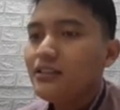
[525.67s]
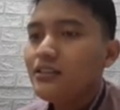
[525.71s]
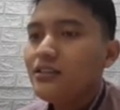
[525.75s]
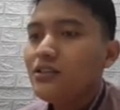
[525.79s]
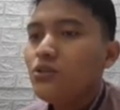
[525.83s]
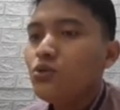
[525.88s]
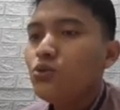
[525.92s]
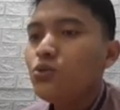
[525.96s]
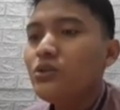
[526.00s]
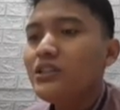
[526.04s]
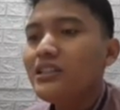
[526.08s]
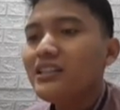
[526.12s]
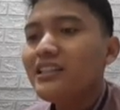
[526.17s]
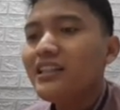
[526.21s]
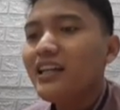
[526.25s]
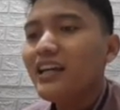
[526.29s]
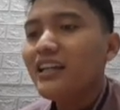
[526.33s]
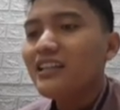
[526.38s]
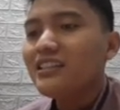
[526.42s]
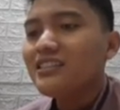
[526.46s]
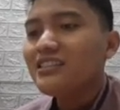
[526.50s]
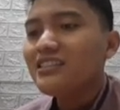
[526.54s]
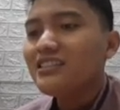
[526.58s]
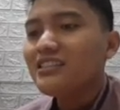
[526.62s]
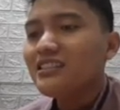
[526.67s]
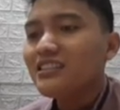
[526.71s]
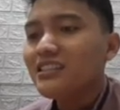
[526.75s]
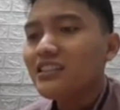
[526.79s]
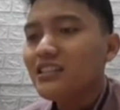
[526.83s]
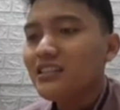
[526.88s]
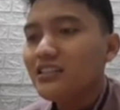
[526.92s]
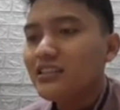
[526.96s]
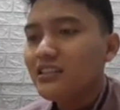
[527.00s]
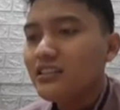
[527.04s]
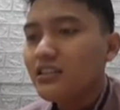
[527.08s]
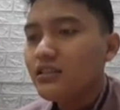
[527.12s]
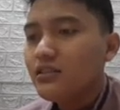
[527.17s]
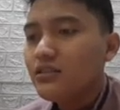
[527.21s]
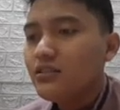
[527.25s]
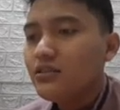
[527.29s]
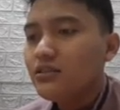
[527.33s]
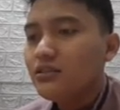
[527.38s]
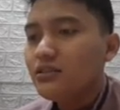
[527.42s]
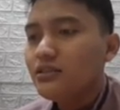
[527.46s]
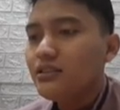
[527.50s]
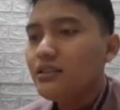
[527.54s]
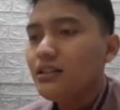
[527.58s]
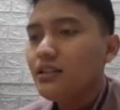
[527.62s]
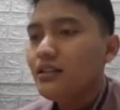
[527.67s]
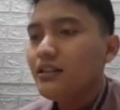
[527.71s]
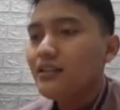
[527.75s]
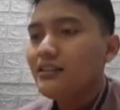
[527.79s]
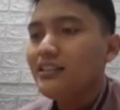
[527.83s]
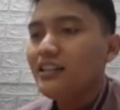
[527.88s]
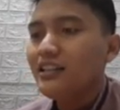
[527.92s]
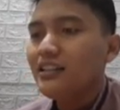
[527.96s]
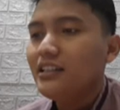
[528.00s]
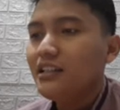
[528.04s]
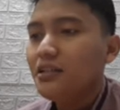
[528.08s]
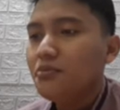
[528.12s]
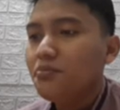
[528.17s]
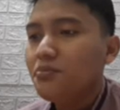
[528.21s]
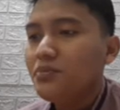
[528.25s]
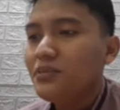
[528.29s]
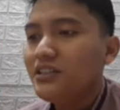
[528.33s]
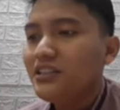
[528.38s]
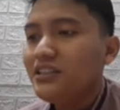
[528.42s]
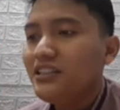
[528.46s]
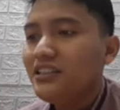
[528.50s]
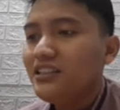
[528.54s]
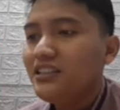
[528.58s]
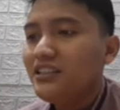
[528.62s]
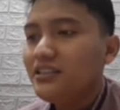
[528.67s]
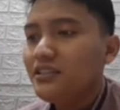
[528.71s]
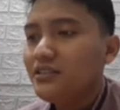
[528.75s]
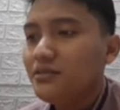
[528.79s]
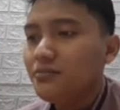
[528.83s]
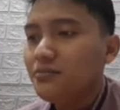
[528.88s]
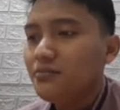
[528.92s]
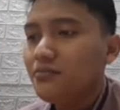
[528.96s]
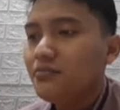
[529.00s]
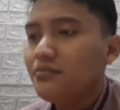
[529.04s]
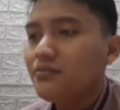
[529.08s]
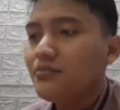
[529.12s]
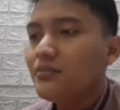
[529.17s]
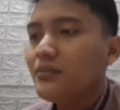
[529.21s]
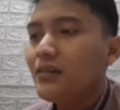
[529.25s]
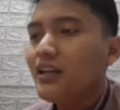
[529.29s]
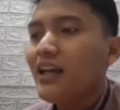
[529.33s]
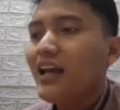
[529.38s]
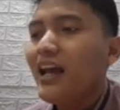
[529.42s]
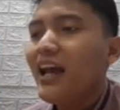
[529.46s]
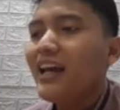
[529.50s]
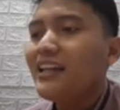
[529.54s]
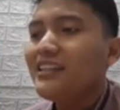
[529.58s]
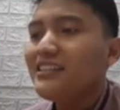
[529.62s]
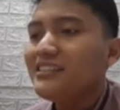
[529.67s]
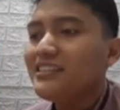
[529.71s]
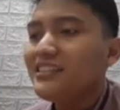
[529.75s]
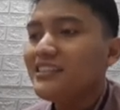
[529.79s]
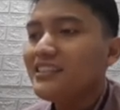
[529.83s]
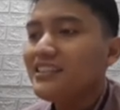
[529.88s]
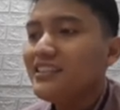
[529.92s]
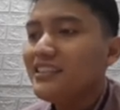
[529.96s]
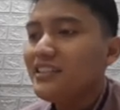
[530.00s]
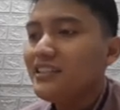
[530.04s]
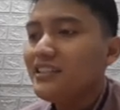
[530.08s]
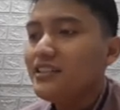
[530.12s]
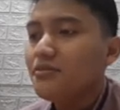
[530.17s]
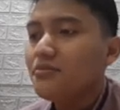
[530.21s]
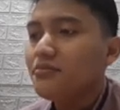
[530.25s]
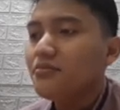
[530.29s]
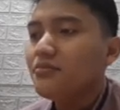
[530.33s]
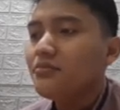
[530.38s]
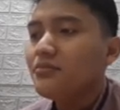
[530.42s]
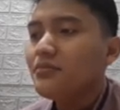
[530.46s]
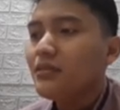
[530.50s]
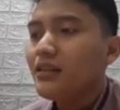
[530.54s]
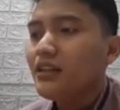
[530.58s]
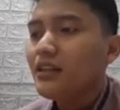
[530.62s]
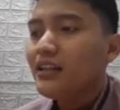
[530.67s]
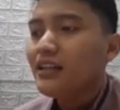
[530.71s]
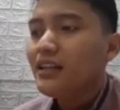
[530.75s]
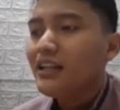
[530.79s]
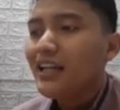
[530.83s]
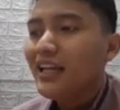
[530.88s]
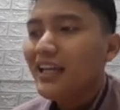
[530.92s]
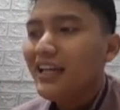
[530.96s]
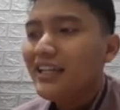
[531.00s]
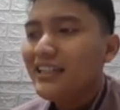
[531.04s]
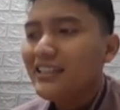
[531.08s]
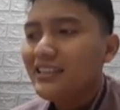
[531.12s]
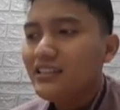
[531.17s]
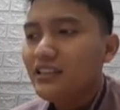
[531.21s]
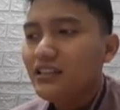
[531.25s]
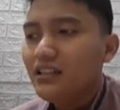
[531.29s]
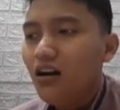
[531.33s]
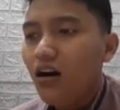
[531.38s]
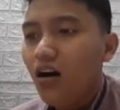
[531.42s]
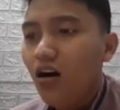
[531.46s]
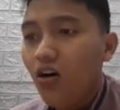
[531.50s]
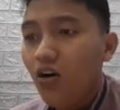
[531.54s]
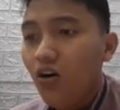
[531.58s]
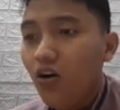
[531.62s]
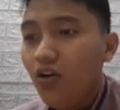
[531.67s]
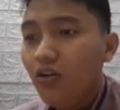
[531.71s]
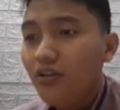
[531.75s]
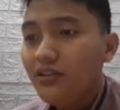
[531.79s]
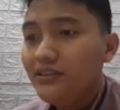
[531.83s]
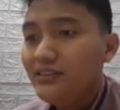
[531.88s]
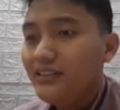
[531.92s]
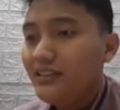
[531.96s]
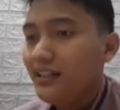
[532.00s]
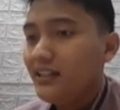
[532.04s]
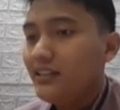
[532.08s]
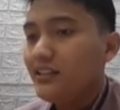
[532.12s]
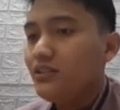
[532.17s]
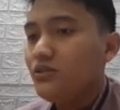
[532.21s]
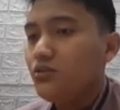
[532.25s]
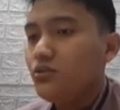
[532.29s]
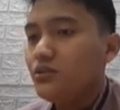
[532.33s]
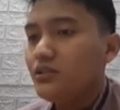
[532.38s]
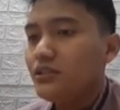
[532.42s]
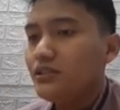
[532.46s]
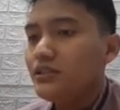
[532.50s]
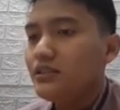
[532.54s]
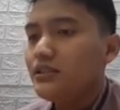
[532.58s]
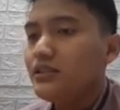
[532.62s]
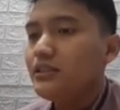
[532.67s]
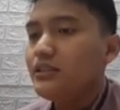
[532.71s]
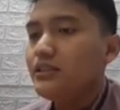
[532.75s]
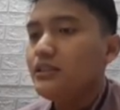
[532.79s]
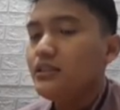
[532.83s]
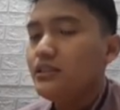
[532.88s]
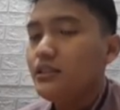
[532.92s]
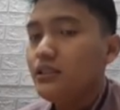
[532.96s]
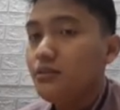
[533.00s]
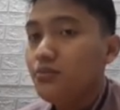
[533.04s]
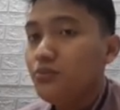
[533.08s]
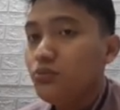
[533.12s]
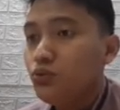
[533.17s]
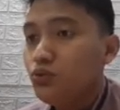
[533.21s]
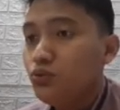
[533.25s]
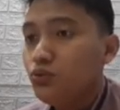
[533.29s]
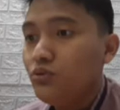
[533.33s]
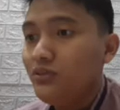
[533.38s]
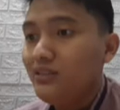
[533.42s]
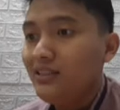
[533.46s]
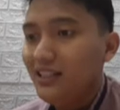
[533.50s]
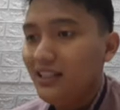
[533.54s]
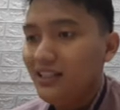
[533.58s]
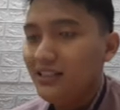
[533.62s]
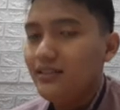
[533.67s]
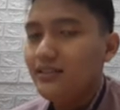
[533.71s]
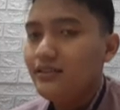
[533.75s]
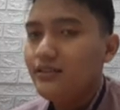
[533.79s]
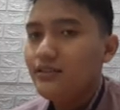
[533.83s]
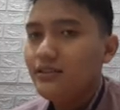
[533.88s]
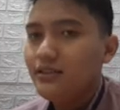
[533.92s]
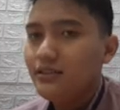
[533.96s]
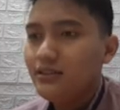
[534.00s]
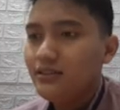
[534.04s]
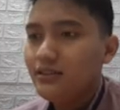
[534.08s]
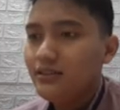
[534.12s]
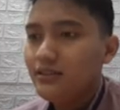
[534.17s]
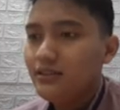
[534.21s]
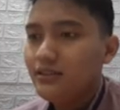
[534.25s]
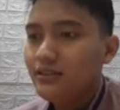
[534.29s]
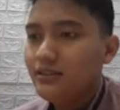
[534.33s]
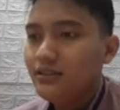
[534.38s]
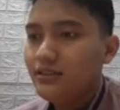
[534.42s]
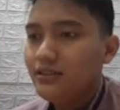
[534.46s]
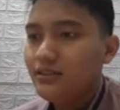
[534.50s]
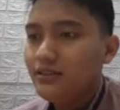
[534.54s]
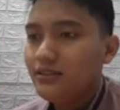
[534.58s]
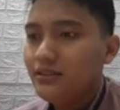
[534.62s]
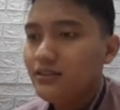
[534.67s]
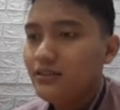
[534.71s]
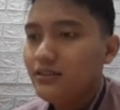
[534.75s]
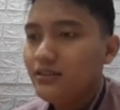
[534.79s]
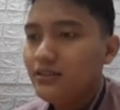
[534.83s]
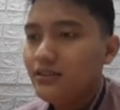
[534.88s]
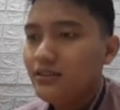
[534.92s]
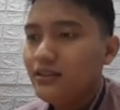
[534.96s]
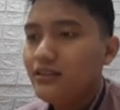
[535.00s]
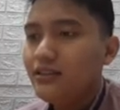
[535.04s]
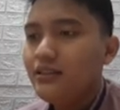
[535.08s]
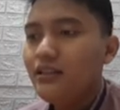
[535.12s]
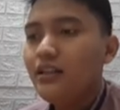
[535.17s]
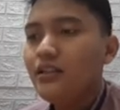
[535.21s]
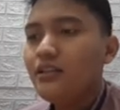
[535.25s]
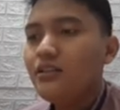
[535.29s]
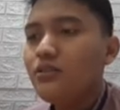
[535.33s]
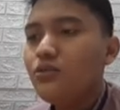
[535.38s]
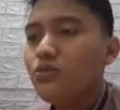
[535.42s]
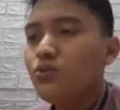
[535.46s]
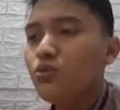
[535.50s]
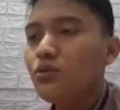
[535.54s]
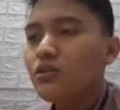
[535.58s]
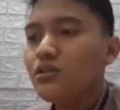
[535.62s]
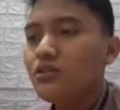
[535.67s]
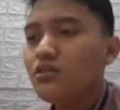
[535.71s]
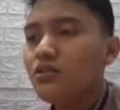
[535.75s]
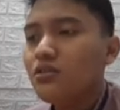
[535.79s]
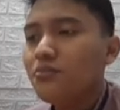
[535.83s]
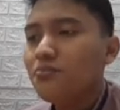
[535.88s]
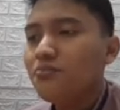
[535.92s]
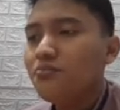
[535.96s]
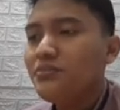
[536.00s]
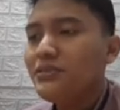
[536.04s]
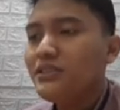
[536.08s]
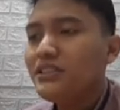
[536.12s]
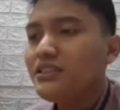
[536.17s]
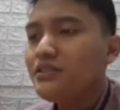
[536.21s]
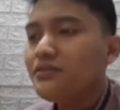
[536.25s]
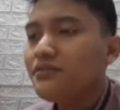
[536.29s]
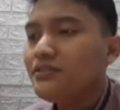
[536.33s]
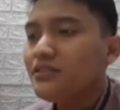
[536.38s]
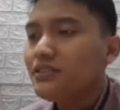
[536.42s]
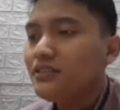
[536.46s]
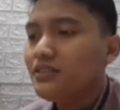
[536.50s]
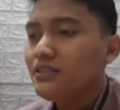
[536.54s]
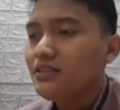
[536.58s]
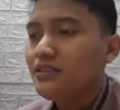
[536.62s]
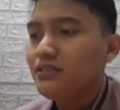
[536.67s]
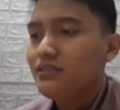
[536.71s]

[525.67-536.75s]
we can conclude that imperialism and racism in the old days were a taboo things that was so pitiful.